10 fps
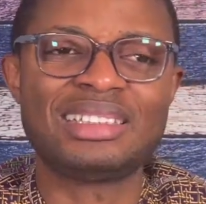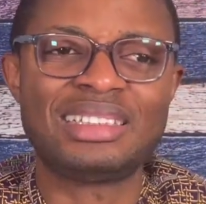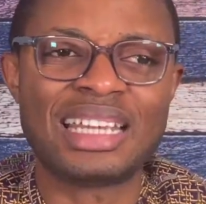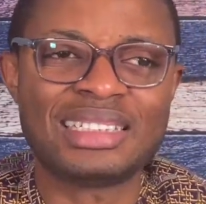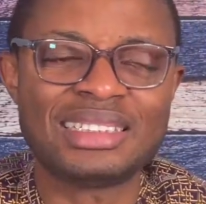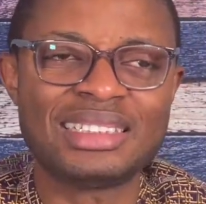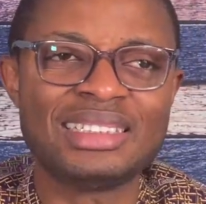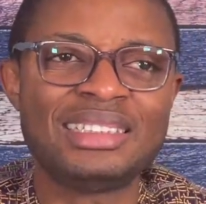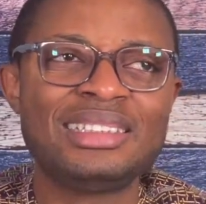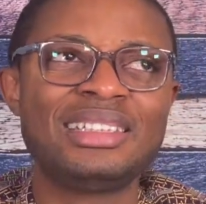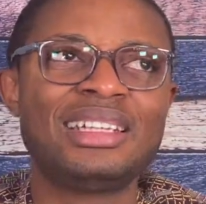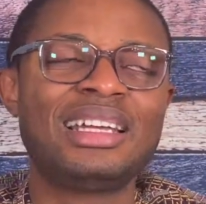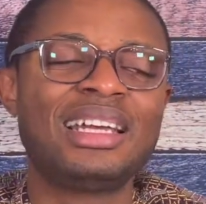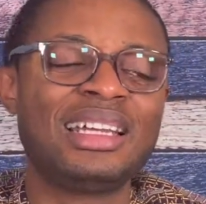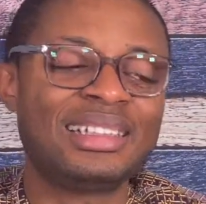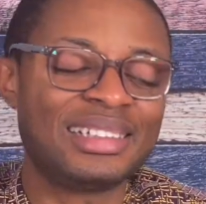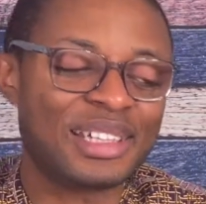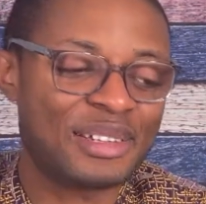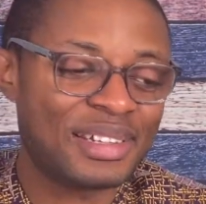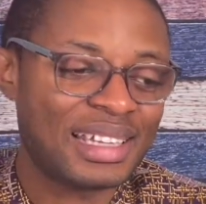dirty, and
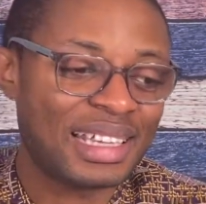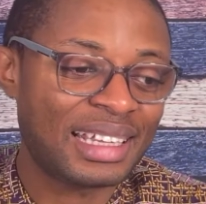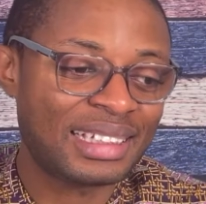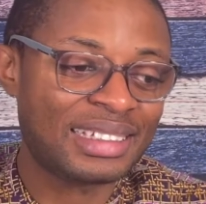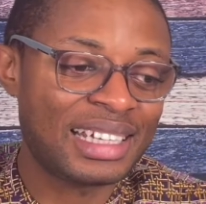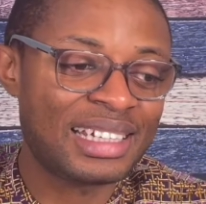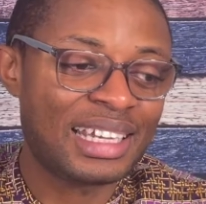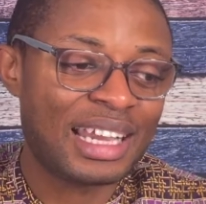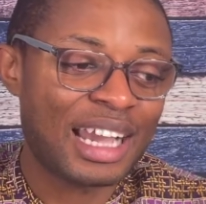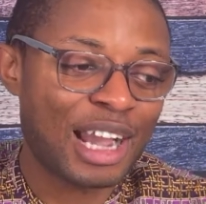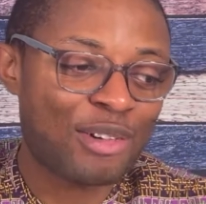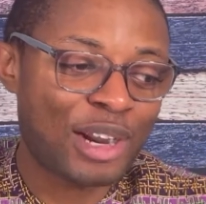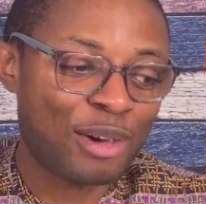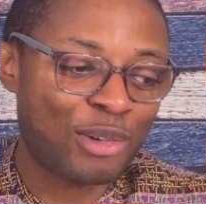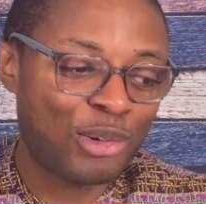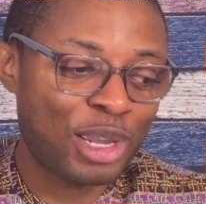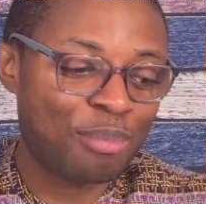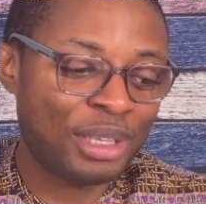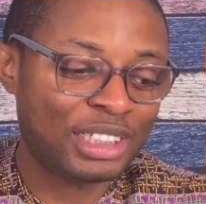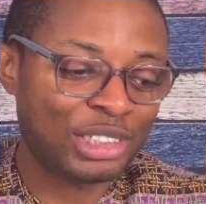especially I'll go a
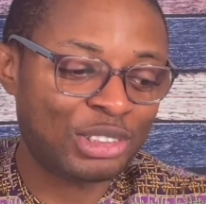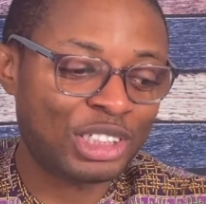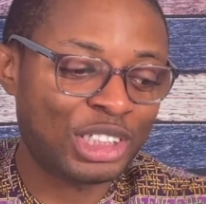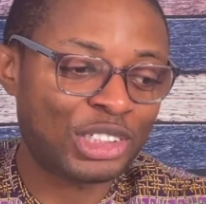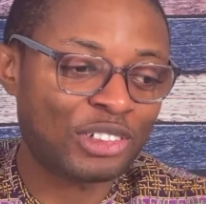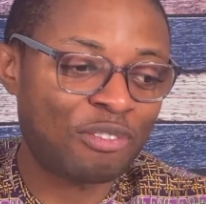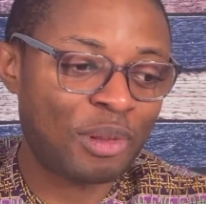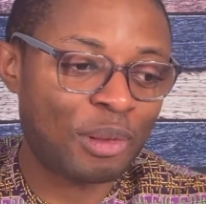bit into the issue of